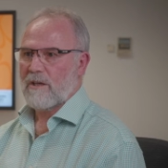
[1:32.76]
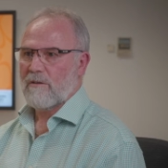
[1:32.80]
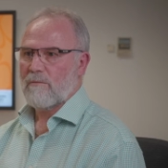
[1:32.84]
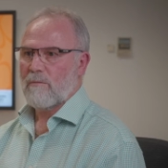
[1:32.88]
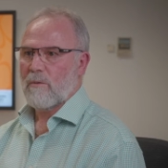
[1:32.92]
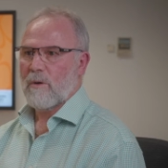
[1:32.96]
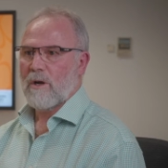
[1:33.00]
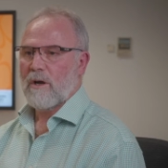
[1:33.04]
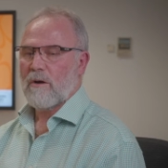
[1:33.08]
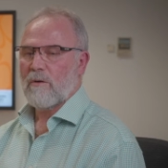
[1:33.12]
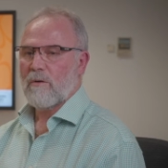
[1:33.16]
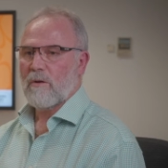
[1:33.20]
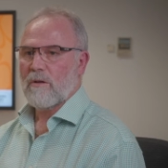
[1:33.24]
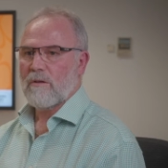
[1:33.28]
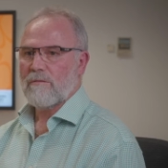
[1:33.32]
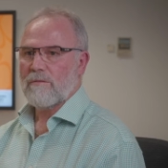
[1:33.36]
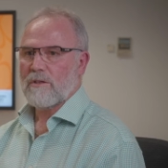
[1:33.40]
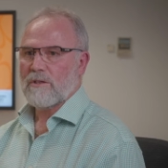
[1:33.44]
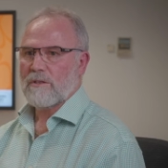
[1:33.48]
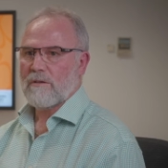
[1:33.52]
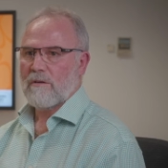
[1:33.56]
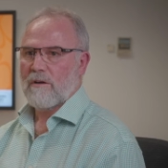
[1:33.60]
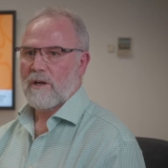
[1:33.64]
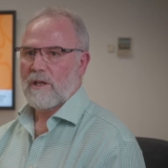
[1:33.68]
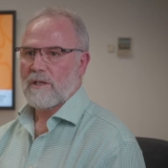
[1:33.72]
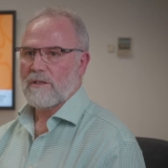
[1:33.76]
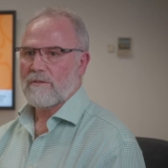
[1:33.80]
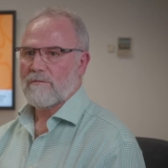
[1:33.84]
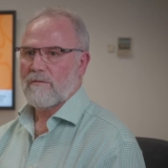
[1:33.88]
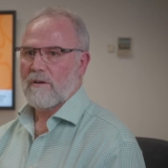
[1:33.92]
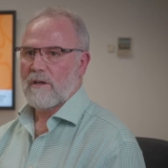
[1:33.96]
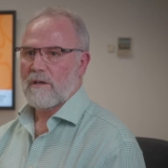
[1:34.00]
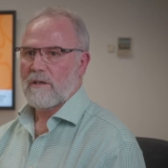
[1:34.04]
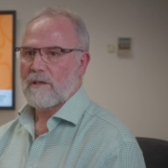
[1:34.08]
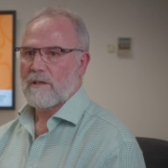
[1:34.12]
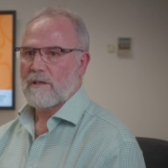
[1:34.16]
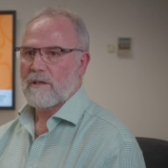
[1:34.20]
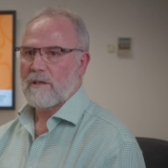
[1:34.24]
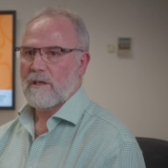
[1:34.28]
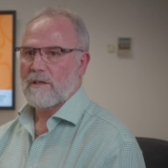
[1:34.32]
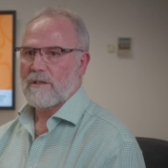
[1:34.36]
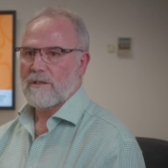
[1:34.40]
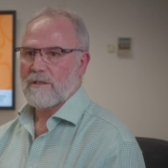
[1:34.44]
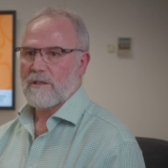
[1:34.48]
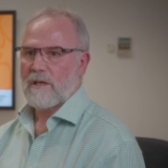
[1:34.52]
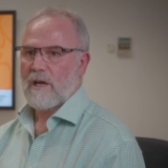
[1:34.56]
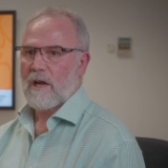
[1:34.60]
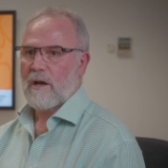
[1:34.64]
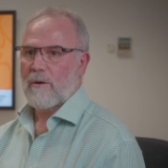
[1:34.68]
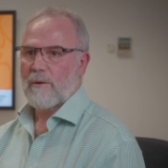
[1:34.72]
of where all of its grants funding is
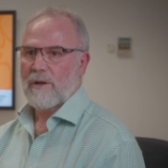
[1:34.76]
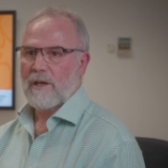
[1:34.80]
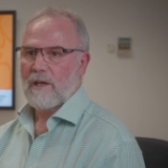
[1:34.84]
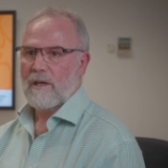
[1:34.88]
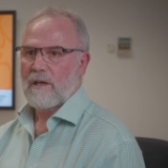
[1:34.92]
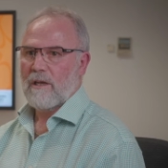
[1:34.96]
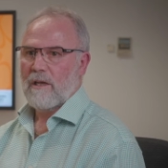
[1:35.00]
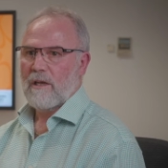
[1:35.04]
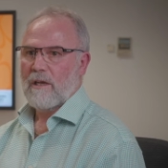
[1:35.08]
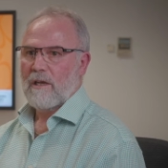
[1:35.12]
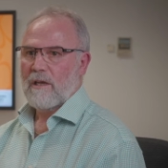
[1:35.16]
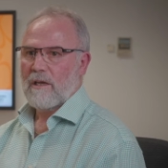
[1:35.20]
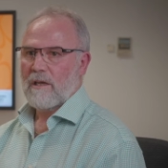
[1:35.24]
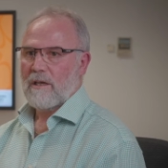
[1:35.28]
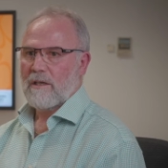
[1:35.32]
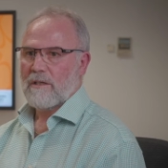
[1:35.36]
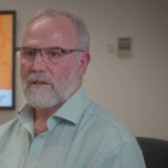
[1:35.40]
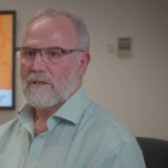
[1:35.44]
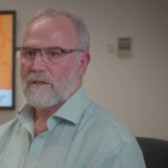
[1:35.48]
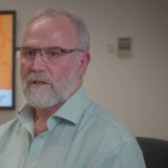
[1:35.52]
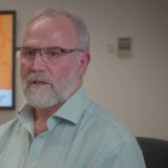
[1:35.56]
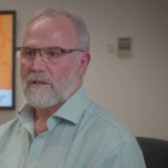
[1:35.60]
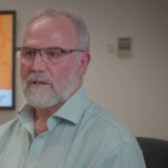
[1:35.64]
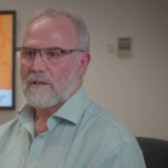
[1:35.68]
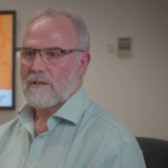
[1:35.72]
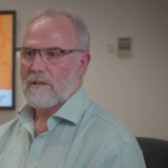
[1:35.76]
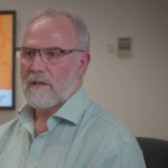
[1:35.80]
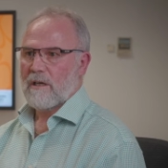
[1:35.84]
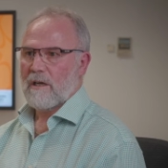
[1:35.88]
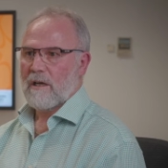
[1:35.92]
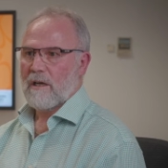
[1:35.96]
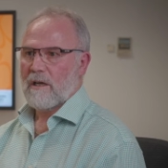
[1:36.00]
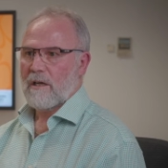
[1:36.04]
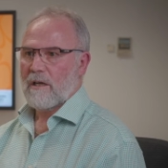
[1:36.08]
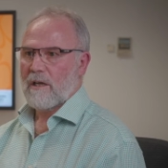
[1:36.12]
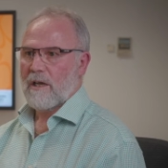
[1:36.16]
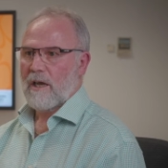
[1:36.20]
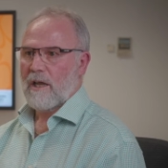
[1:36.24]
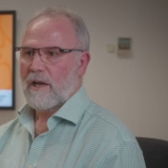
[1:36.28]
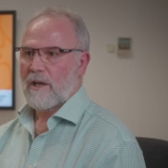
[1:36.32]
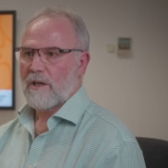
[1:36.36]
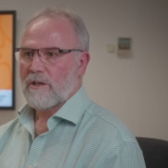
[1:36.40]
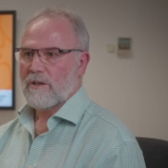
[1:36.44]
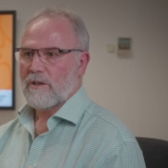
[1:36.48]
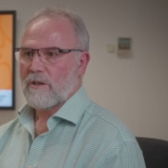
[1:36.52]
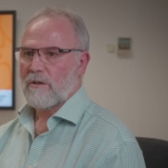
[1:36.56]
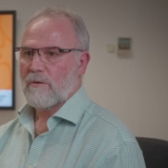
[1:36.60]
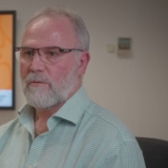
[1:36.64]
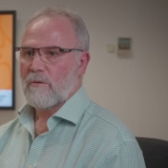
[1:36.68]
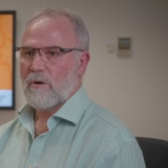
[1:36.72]
going. Is it getting
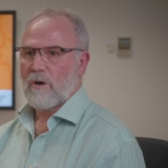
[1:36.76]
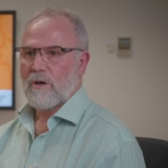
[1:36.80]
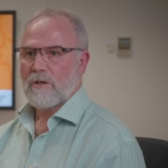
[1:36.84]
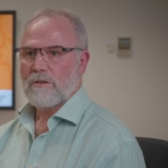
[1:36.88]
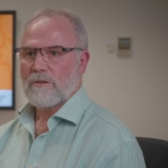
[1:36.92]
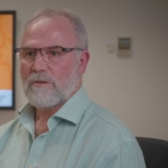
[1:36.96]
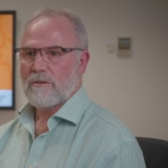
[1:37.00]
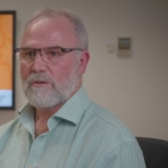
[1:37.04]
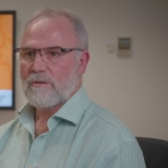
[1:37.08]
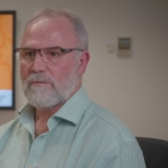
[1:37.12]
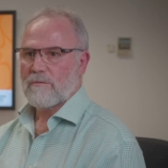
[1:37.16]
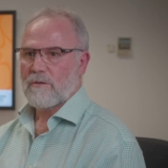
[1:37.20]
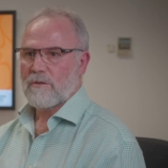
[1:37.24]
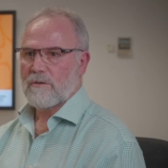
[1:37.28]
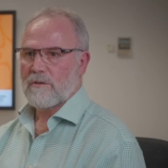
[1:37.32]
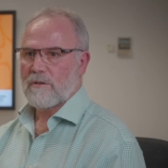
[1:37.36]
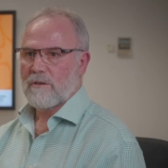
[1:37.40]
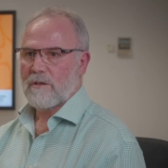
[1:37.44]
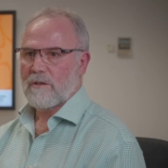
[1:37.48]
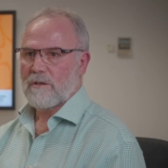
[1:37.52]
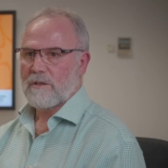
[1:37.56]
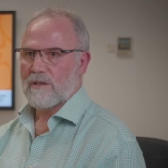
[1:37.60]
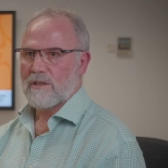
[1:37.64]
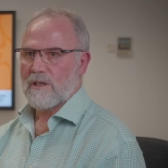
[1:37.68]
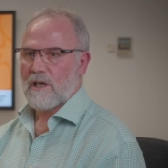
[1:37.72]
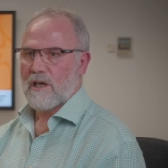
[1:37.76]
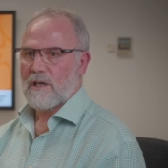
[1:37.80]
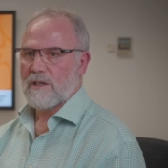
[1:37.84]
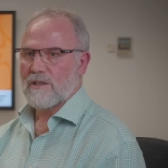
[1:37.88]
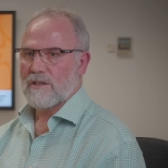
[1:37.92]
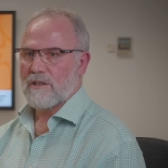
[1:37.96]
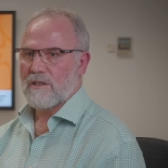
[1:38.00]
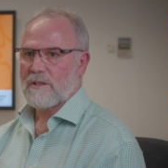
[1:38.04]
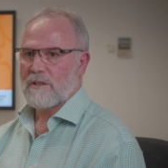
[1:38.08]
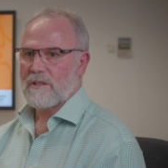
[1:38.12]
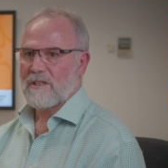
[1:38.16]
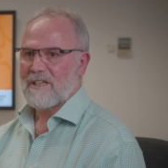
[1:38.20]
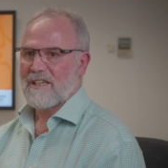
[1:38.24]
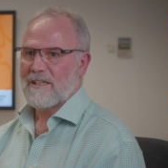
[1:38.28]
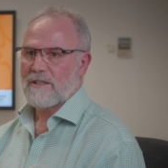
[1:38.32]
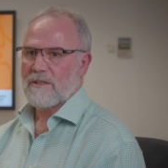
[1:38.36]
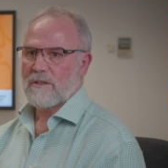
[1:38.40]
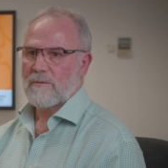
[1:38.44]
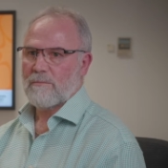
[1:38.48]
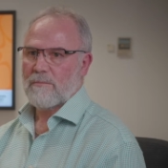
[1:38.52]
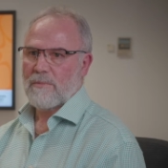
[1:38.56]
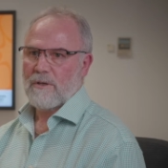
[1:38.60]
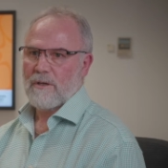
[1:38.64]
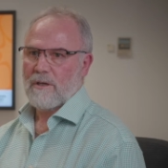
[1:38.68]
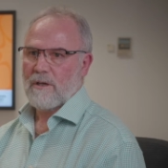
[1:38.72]
to the right sort of organisations? Is
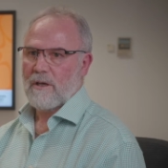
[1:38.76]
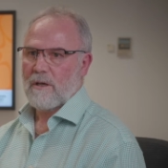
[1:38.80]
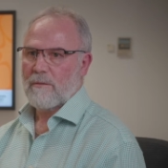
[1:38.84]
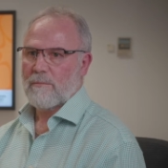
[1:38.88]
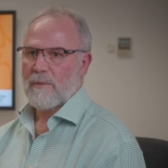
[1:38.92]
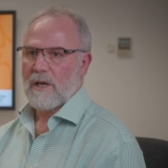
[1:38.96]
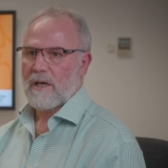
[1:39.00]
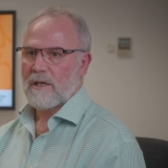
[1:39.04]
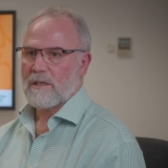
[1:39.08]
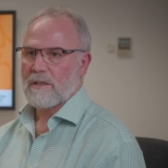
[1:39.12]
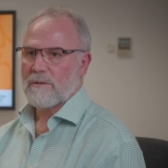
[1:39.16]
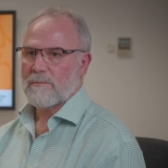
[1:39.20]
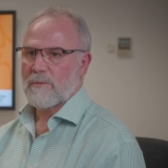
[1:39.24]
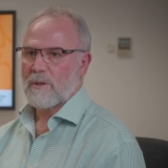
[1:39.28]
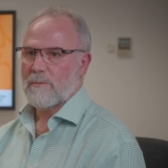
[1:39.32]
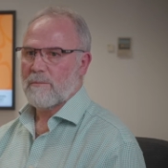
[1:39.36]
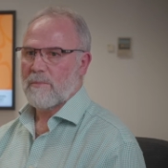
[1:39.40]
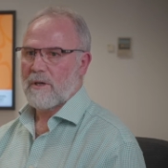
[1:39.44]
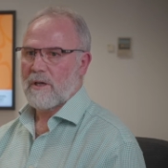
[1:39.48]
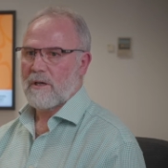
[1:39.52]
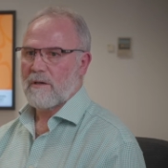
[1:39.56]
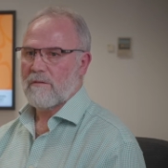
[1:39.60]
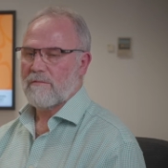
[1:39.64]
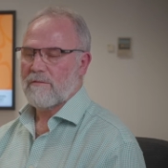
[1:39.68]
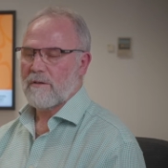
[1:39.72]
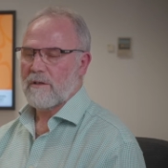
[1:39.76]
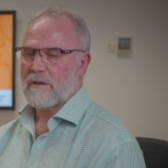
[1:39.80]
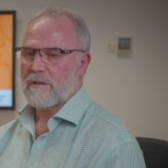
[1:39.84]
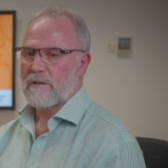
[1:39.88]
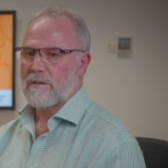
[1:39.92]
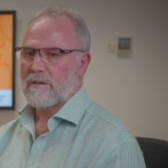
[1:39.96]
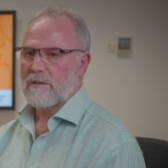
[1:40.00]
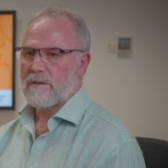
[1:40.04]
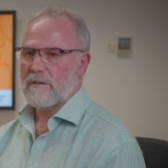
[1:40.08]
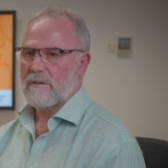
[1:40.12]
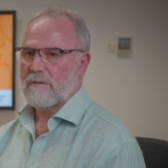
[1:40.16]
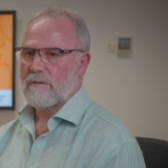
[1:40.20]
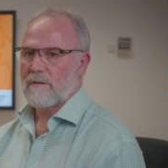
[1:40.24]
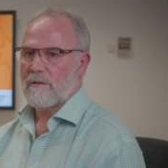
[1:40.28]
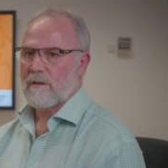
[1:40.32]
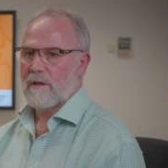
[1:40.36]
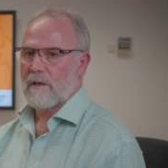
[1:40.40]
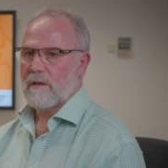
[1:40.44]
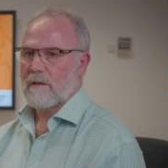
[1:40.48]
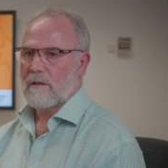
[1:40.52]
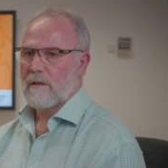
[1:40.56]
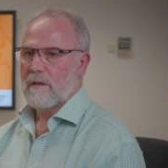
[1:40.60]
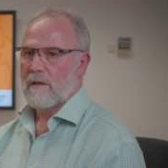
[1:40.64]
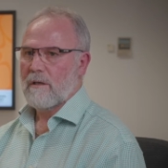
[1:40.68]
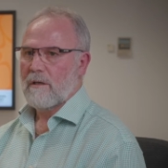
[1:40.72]
it bringing maximum benefit to
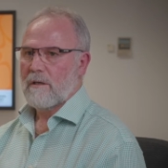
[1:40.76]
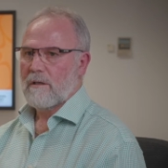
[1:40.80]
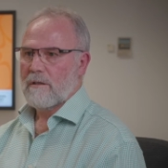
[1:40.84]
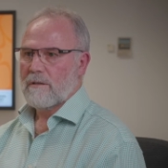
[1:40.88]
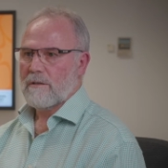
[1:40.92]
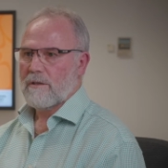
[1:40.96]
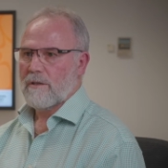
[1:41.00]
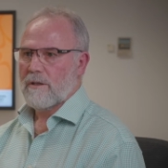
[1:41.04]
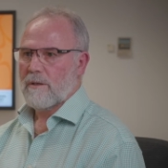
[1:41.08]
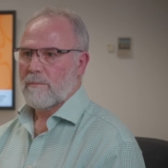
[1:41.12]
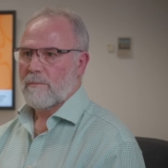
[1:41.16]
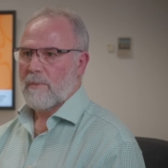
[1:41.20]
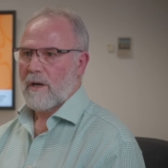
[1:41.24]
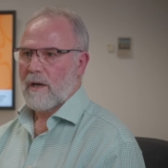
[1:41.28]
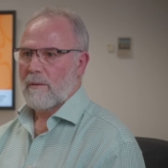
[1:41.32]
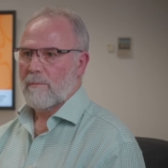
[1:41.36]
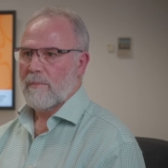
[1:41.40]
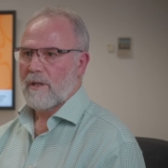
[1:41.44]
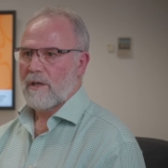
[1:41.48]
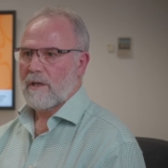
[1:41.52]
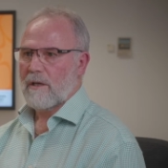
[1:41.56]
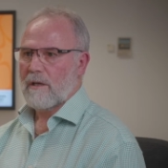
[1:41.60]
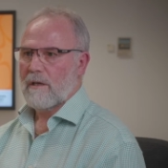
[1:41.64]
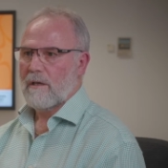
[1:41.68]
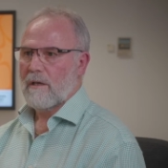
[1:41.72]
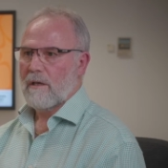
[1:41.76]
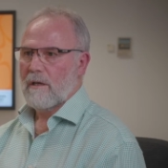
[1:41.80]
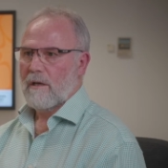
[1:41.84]
the public?